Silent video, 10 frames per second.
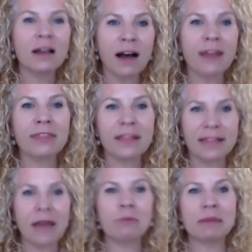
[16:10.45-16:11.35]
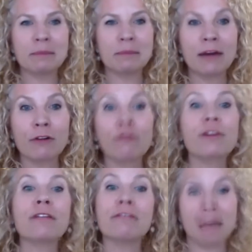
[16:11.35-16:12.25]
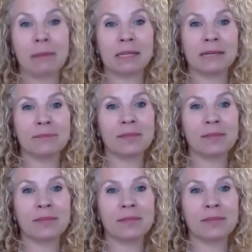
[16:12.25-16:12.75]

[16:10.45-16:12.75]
I think that will be better for the family.